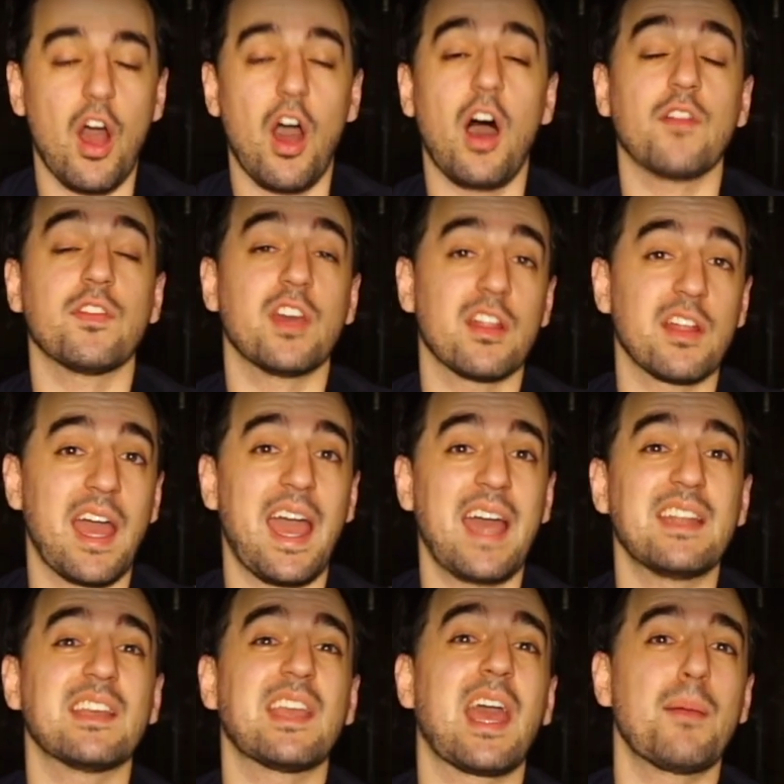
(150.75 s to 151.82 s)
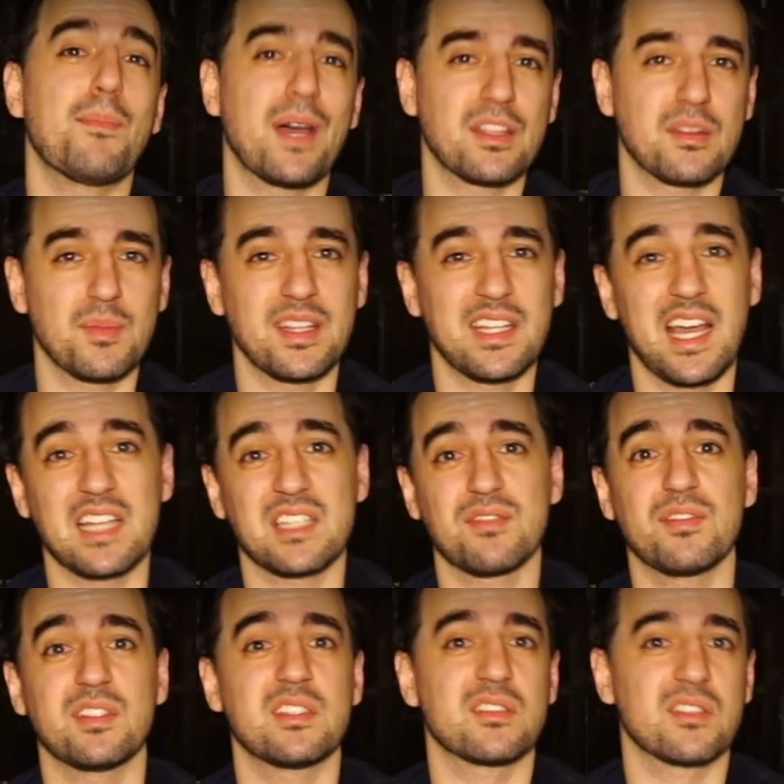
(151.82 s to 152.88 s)
On the other hand, it can bite them in the ass if
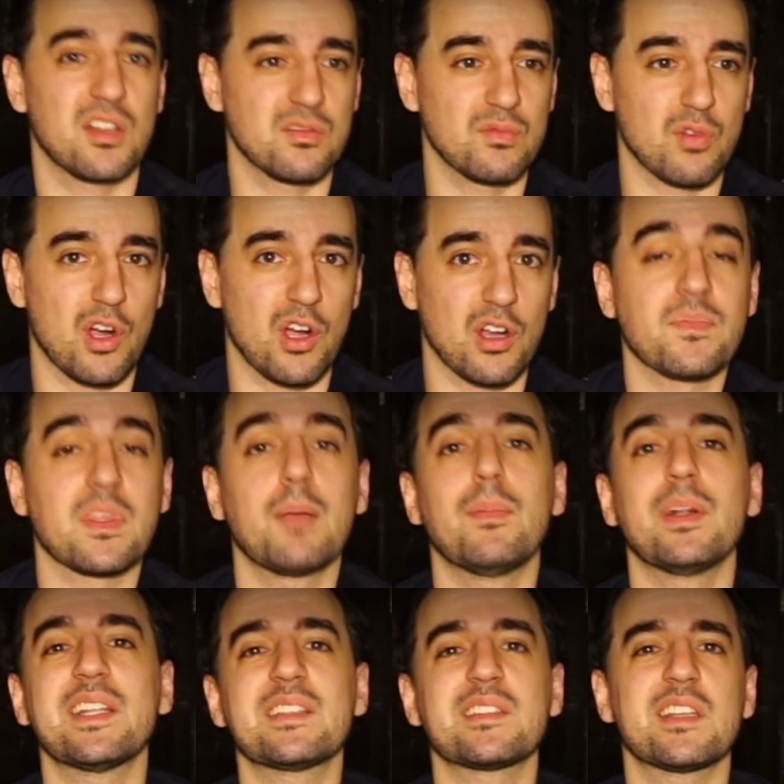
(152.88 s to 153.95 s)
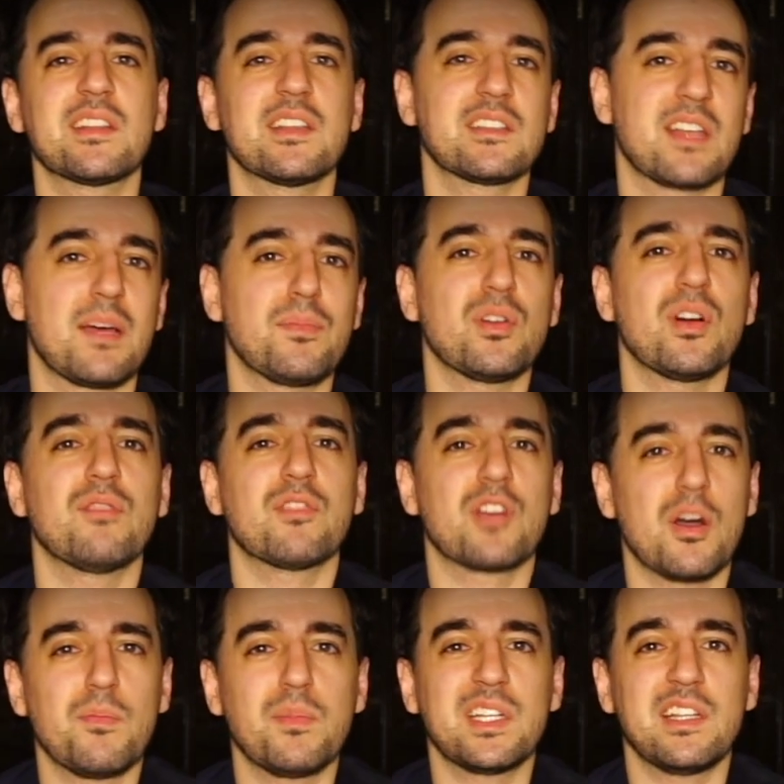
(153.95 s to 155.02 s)
it's done wrong. But let's take the example of a
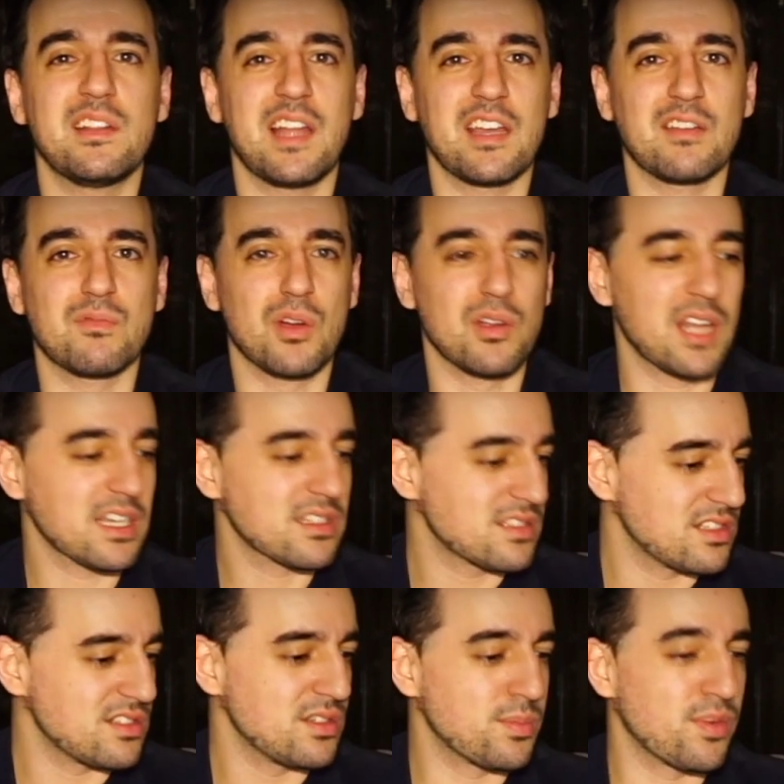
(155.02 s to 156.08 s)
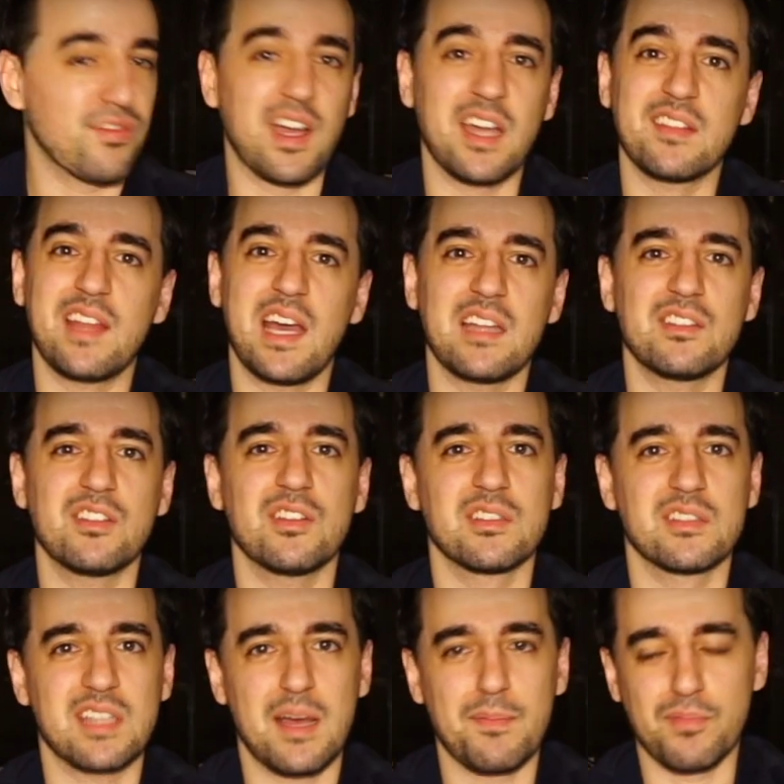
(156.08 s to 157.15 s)
company like Rolex, since you provided that in your
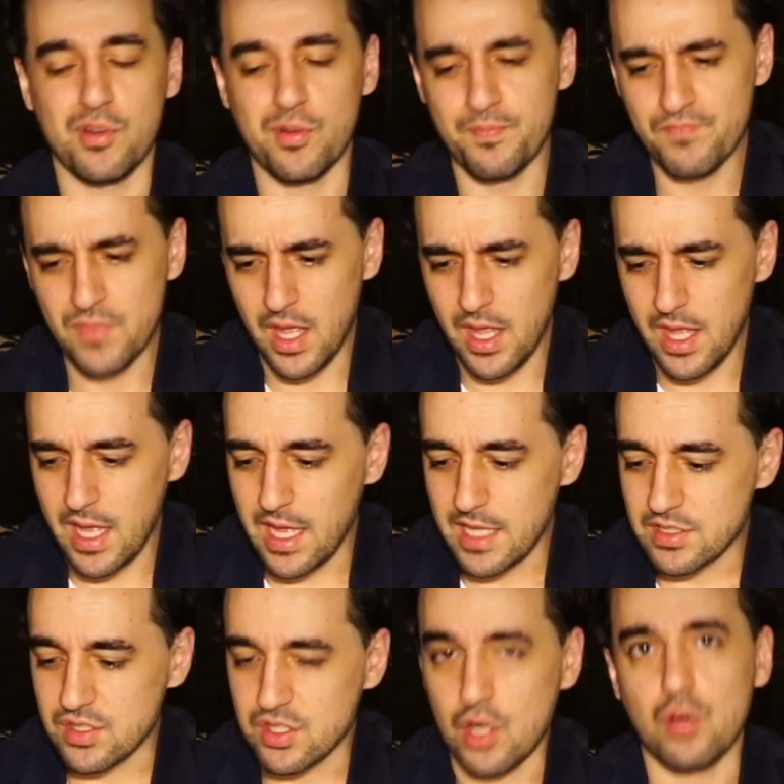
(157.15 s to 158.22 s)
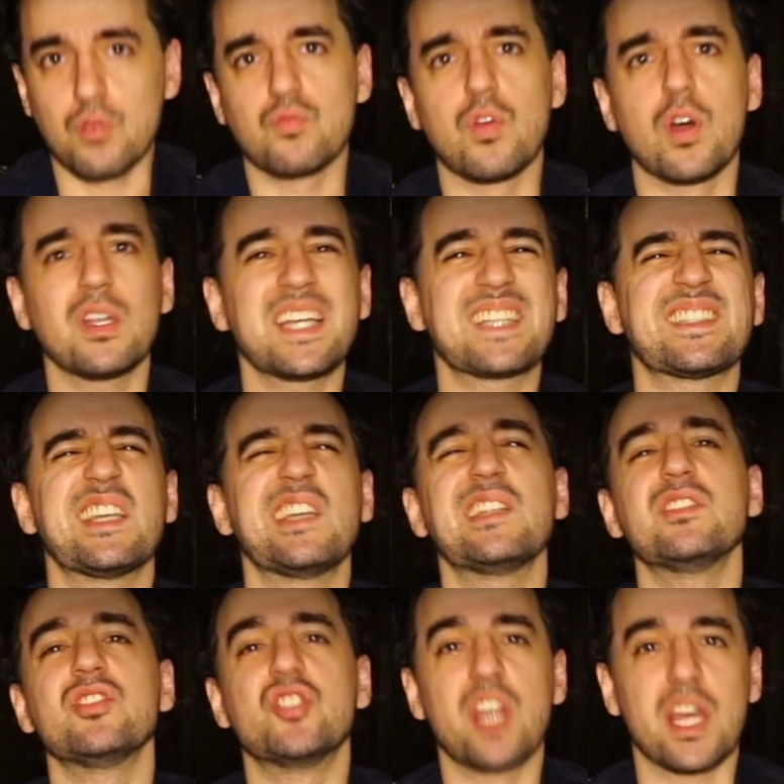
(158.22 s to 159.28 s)
example. So Rolex
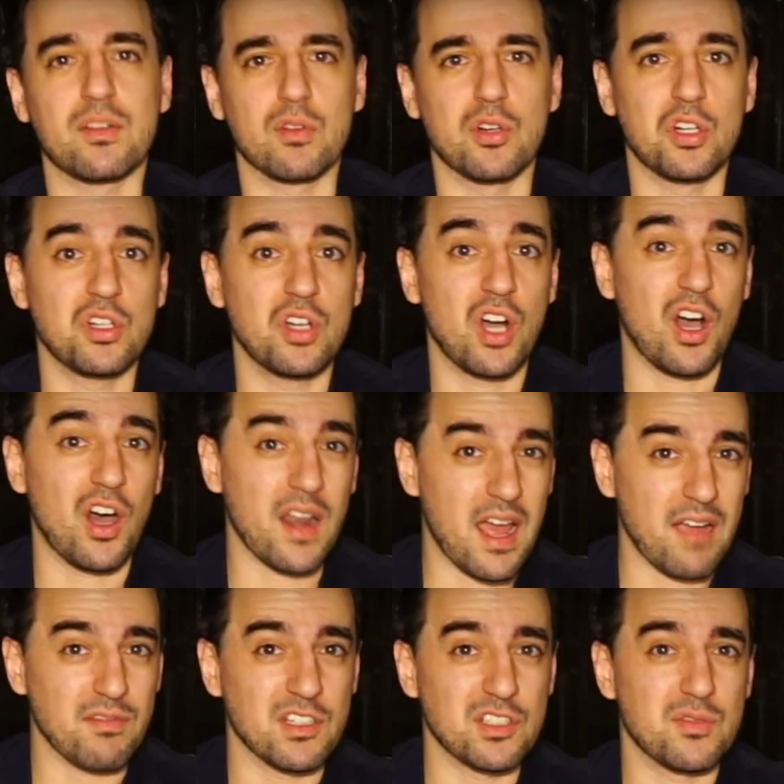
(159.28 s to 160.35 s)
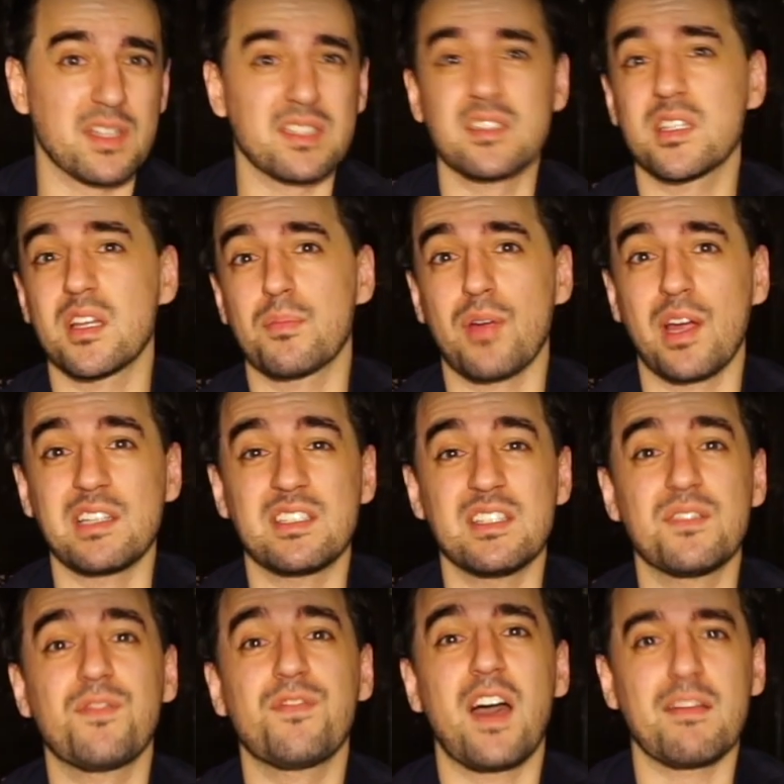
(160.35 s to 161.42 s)
in general, on average, raises their prices
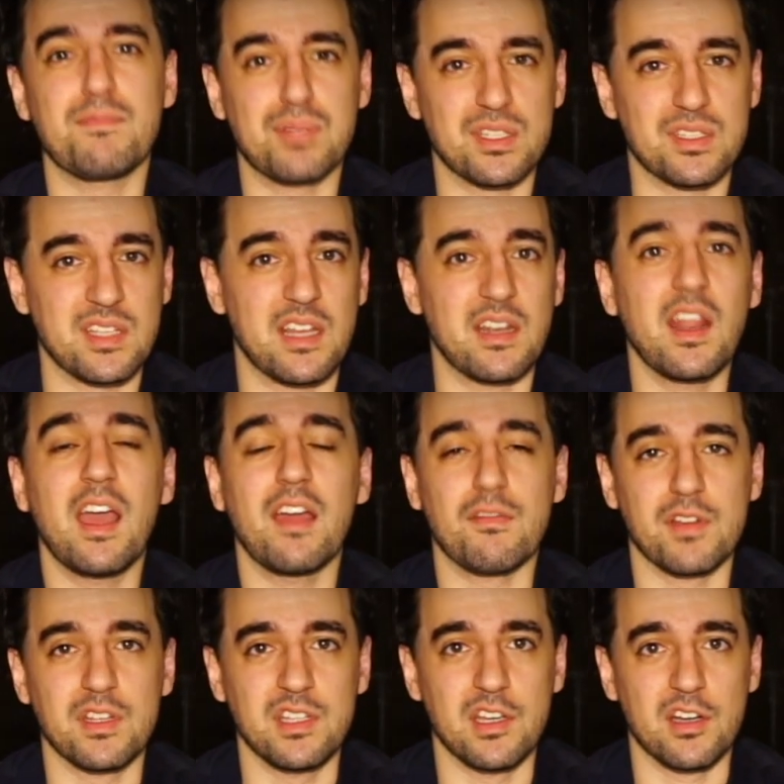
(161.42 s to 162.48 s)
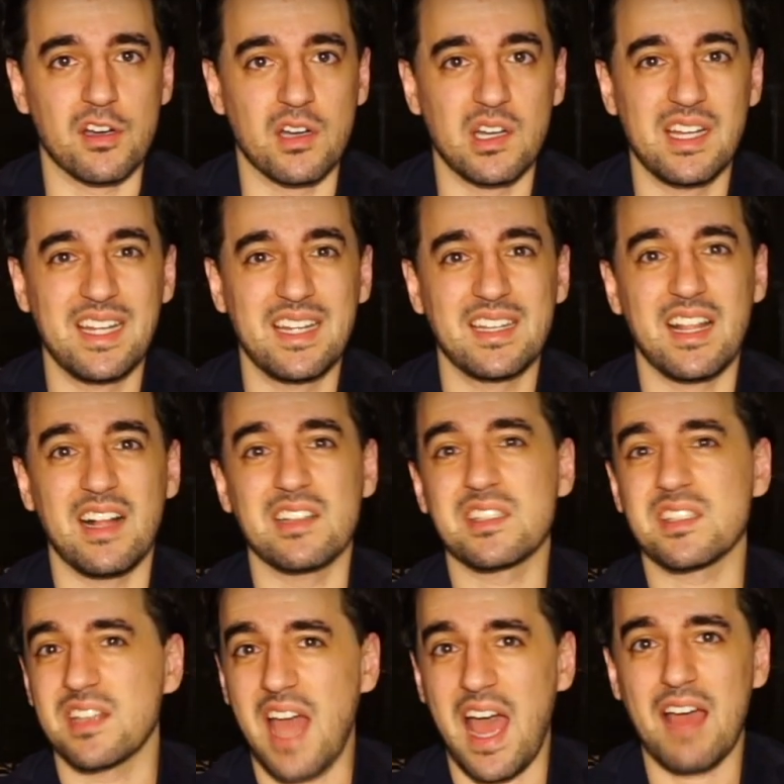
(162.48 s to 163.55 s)
5% every year. Now it's
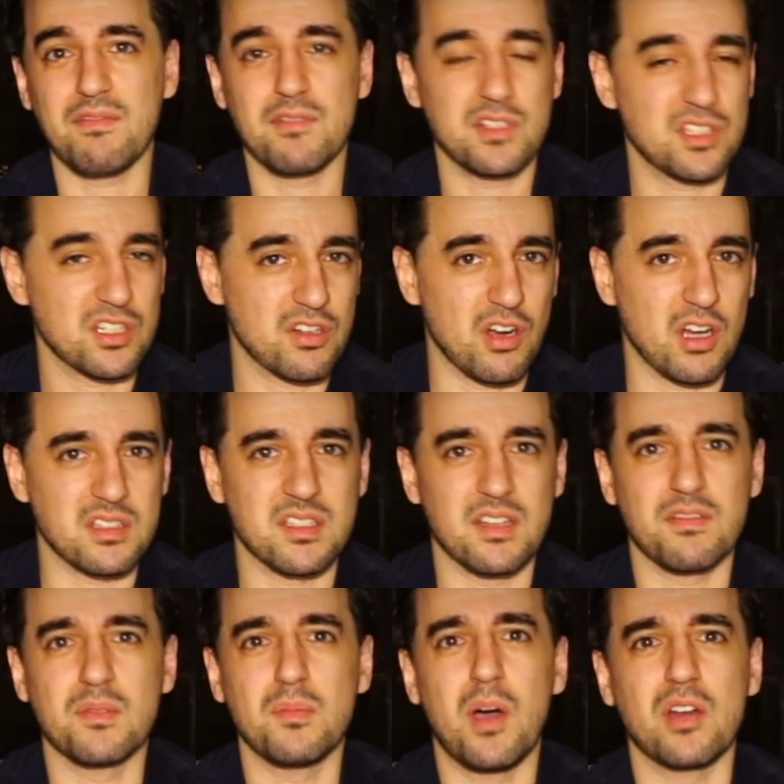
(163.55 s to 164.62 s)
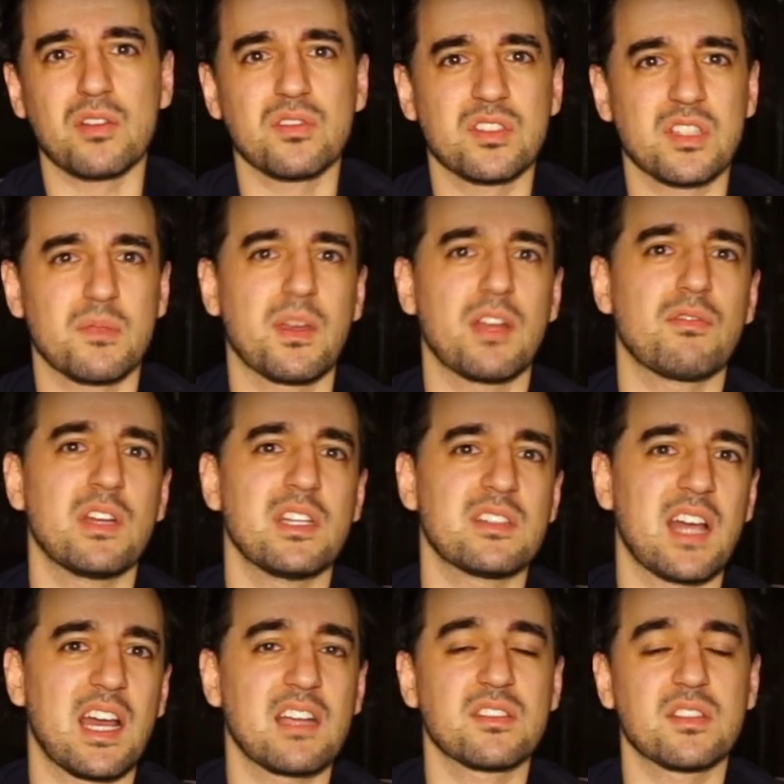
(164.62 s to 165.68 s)
an average across different models. Some get raised
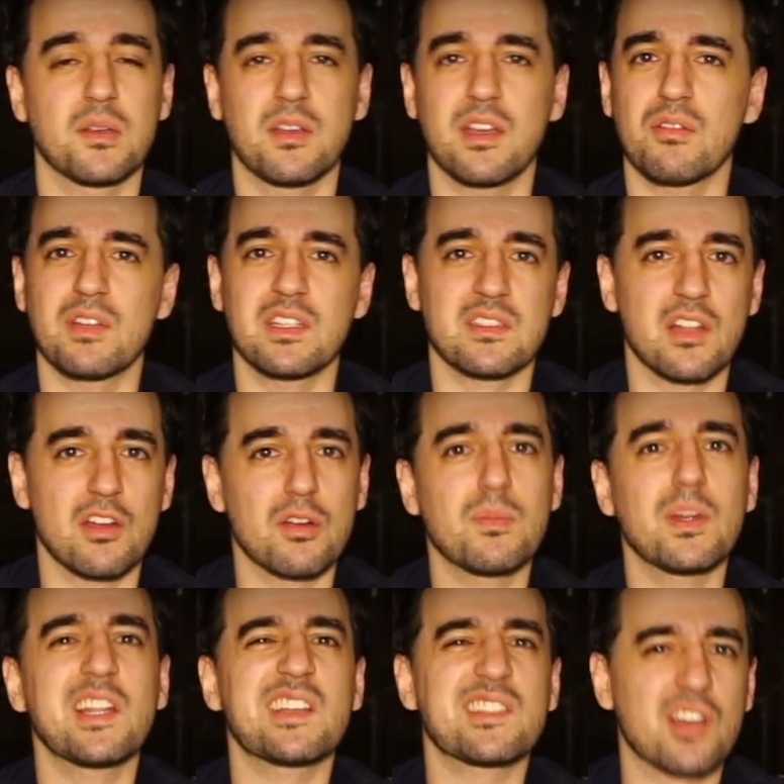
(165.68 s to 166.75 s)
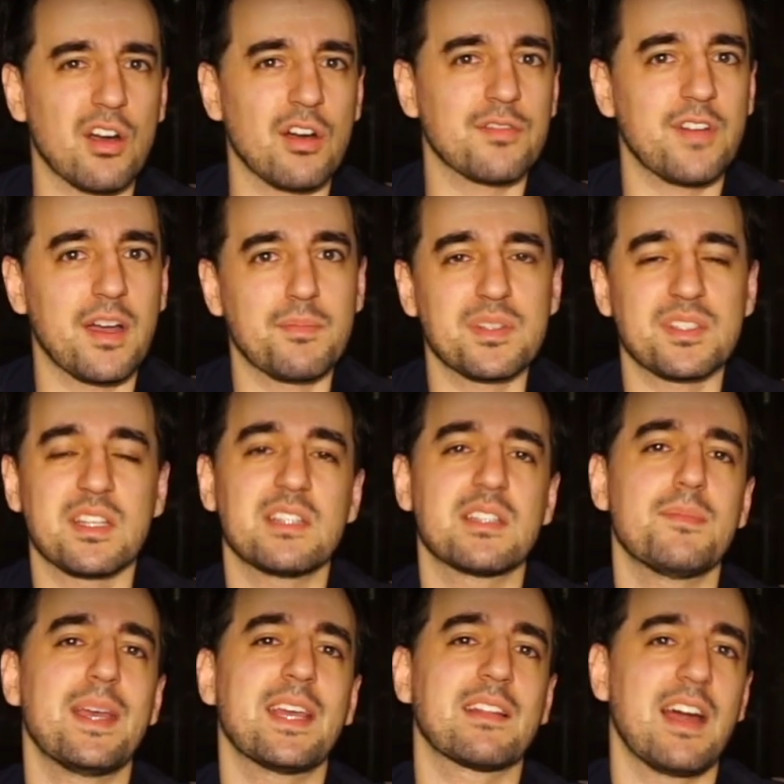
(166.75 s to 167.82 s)
higher, some get raised lower, but let's call it 5% to
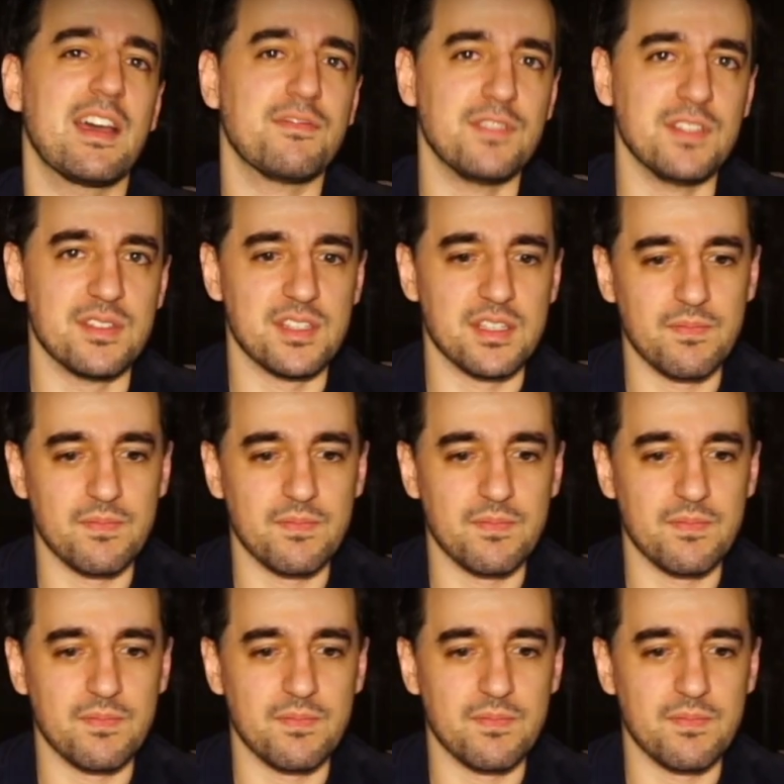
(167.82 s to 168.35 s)
make life easy.